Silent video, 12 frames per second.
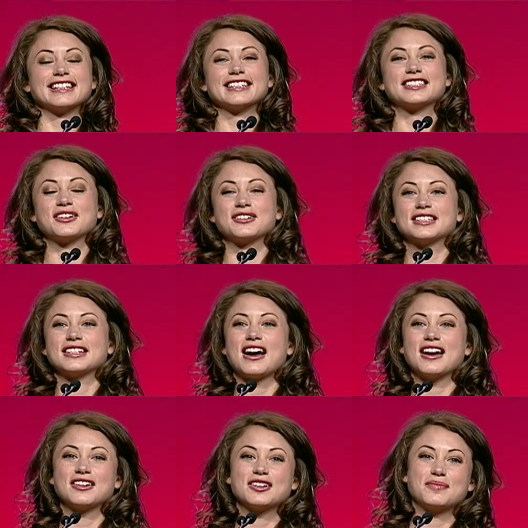So it's an
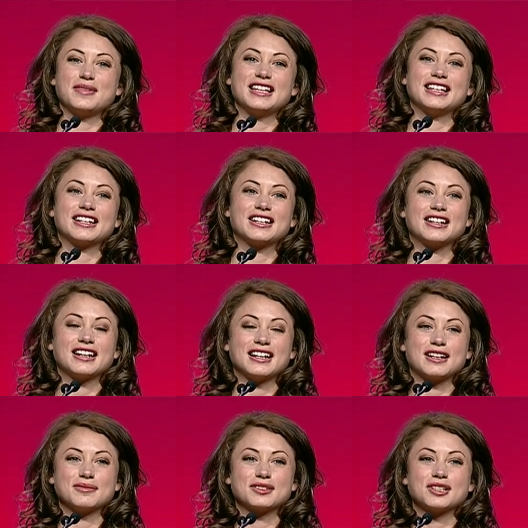honor to be here,
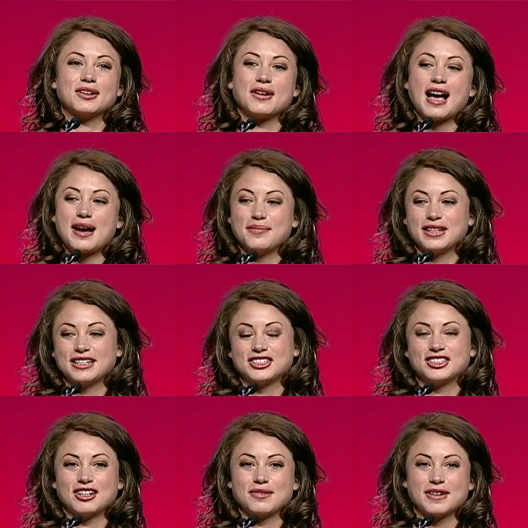and I'm so happy to
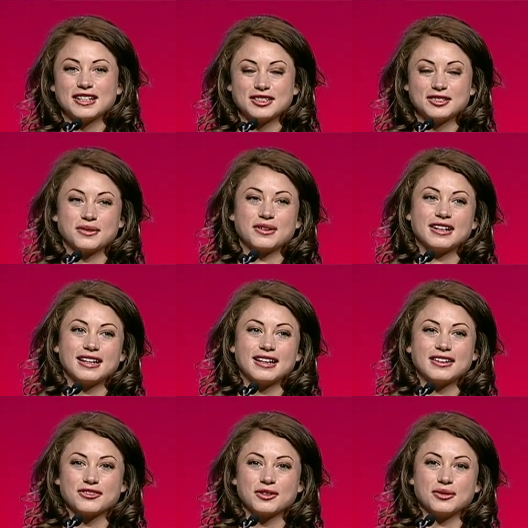share my story
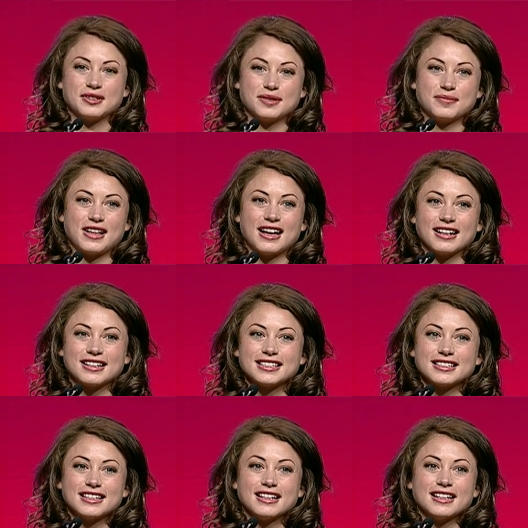of GoldieBlox.
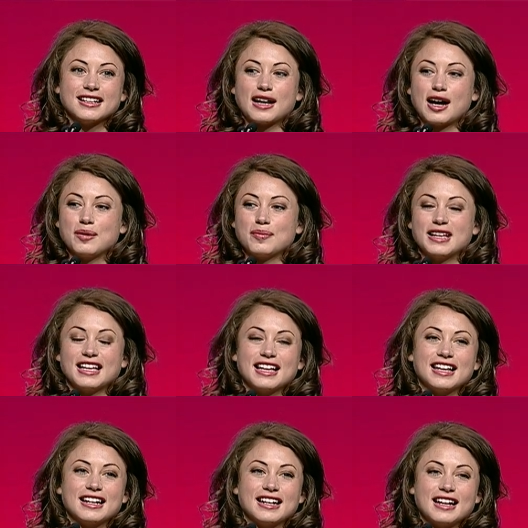I'll
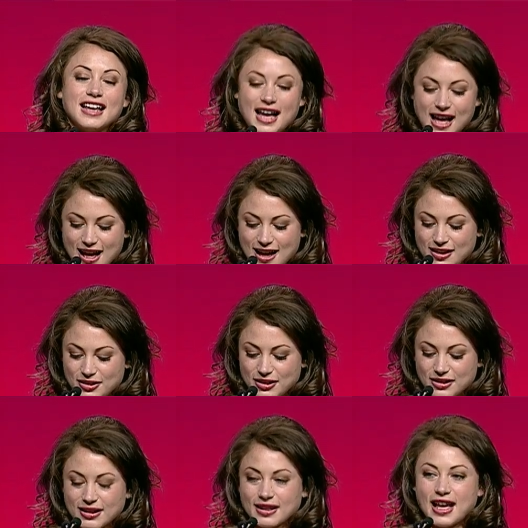begin at
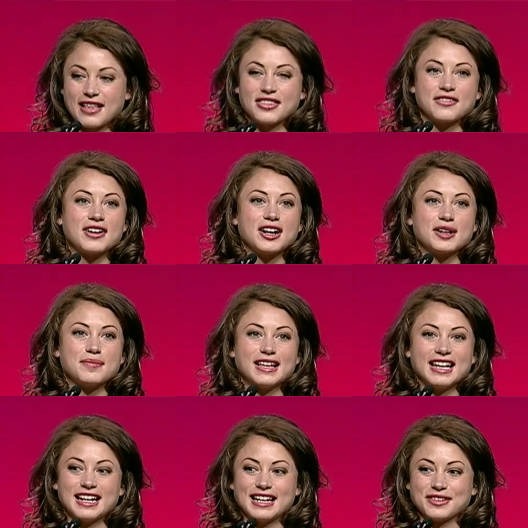the very
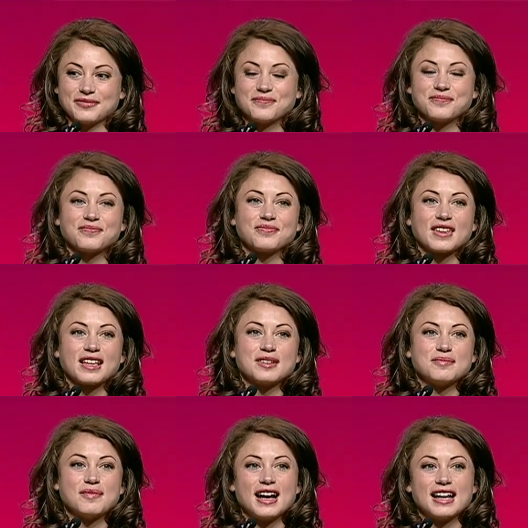beginning.
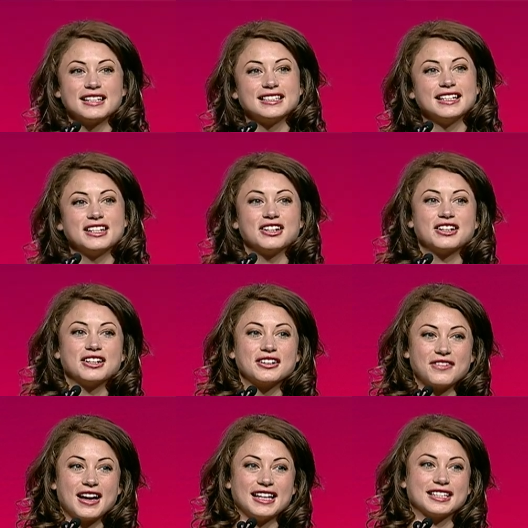My senior year
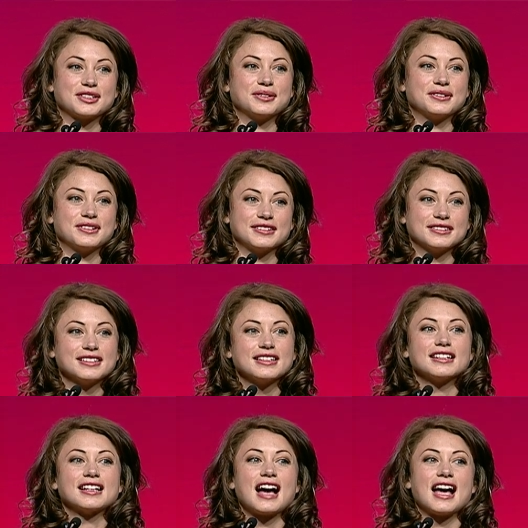of high school,
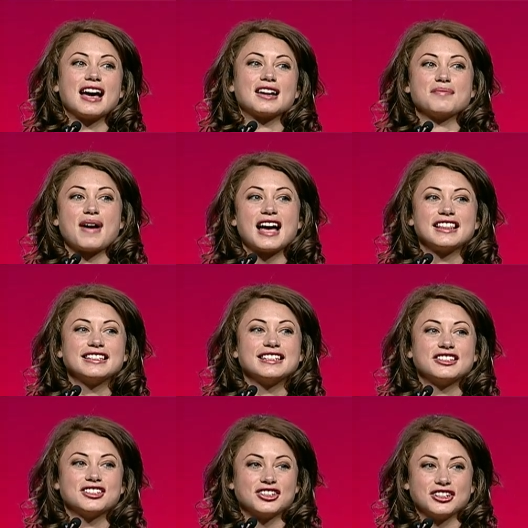I had a math
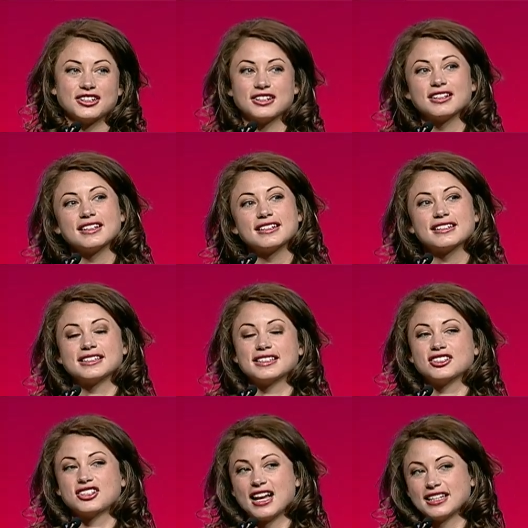teacher
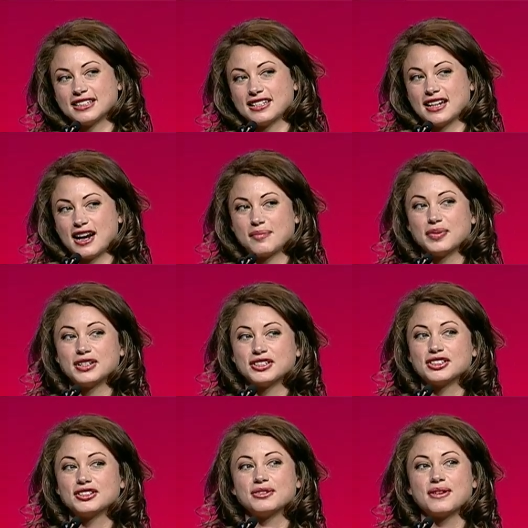suggest that I
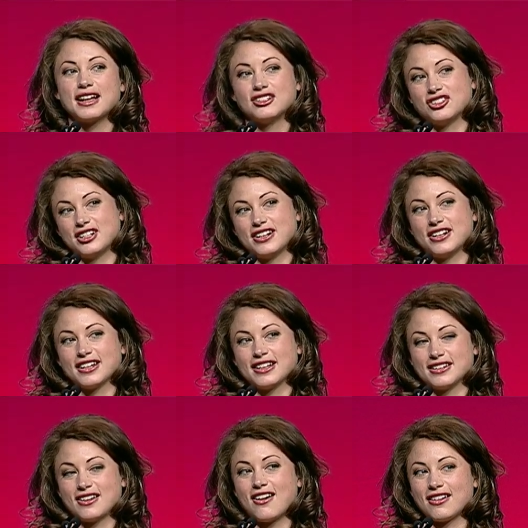pursue engineering
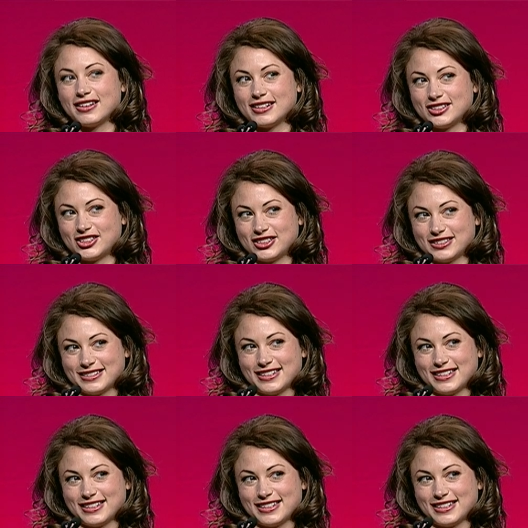in college.